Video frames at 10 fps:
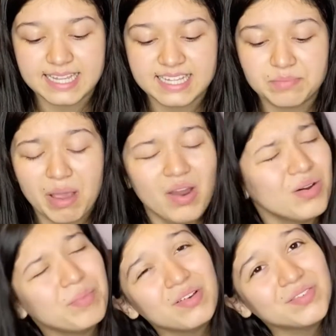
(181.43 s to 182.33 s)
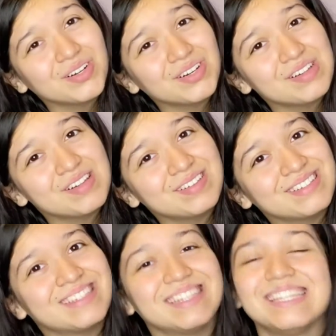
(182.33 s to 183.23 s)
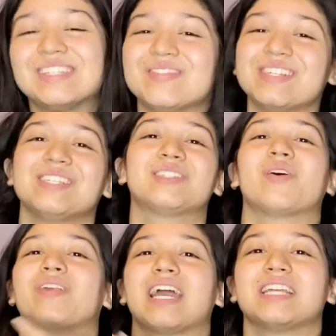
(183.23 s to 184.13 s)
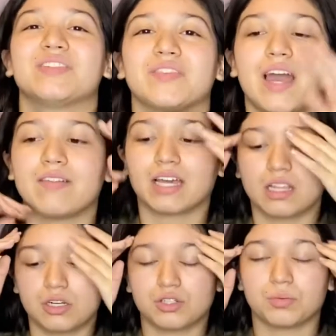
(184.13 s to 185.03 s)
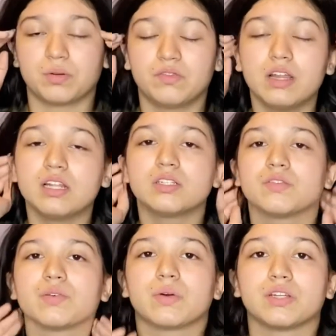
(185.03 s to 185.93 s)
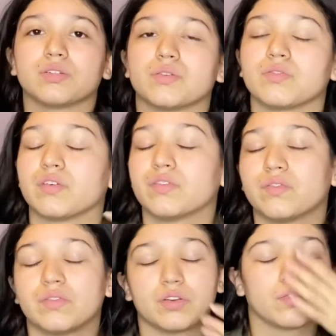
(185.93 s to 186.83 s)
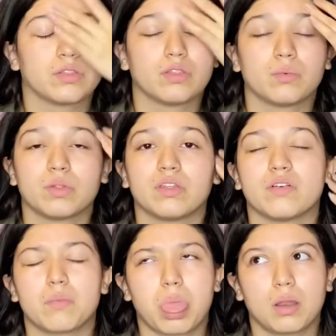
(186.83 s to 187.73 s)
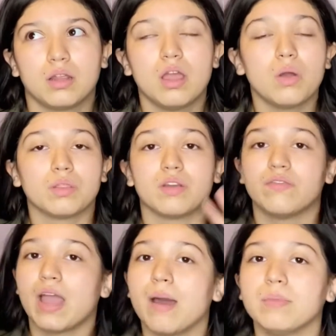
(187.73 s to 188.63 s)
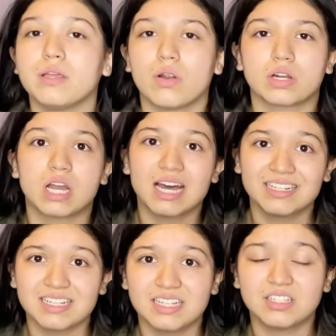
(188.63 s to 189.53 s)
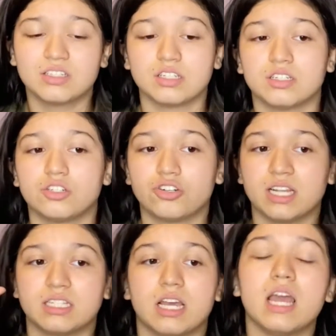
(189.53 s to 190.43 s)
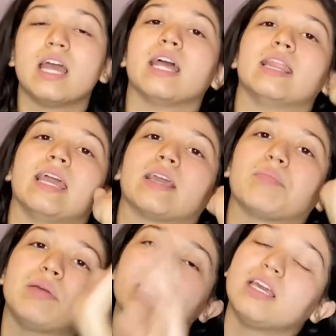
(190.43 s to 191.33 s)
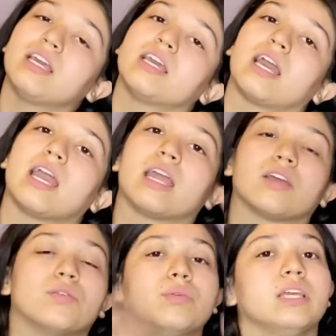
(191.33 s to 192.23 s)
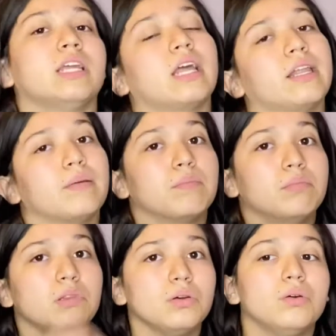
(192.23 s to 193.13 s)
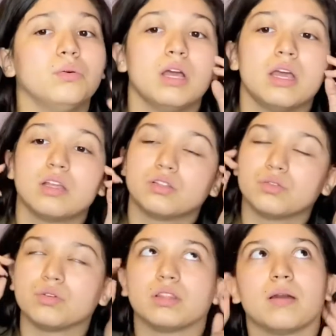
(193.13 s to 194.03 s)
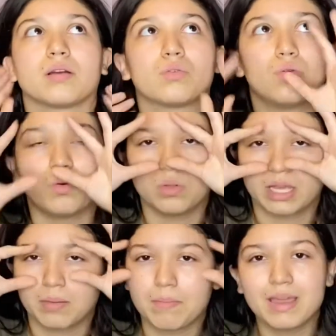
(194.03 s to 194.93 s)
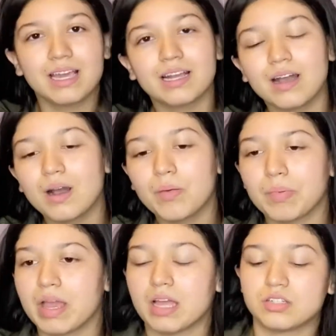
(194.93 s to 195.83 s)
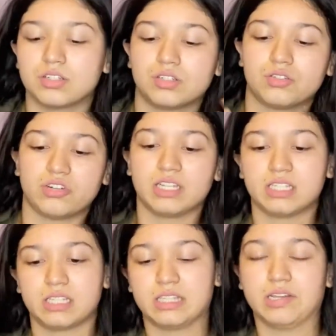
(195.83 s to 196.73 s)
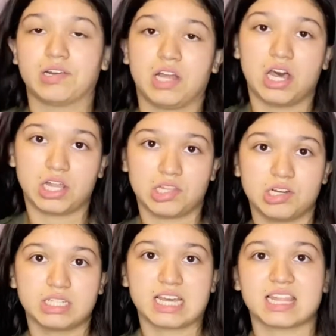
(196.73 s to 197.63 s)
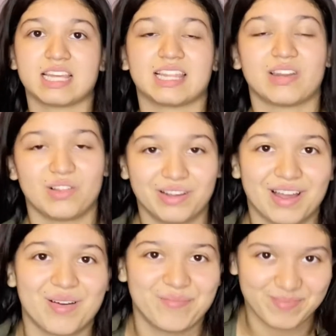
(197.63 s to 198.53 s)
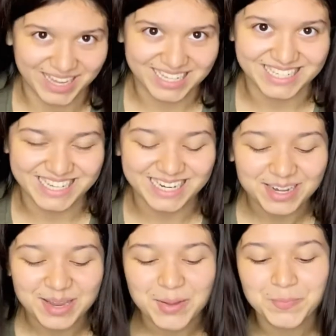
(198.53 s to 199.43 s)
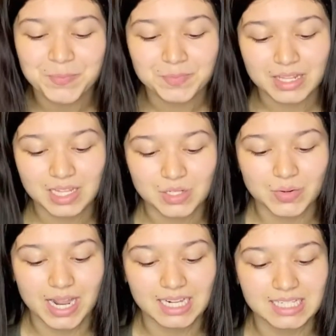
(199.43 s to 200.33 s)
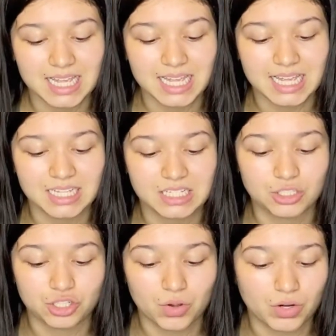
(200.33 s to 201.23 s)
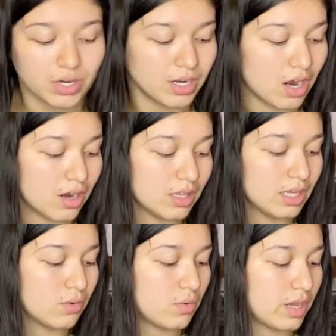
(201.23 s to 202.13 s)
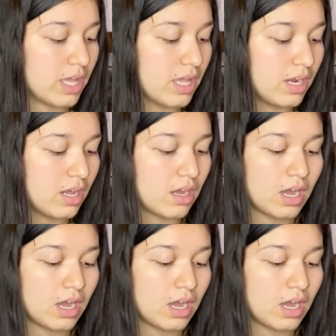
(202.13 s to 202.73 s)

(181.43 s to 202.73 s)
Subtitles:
Powerpuff Girls. This one is so nice if you have like a large group of friends, or if you want to do if you're with their family or cousins. Just dress in like pink and green and in blue, do that cool like makeup, and just dress their colors. I think that'll look amazing. So next is Joker and Harley Quinn.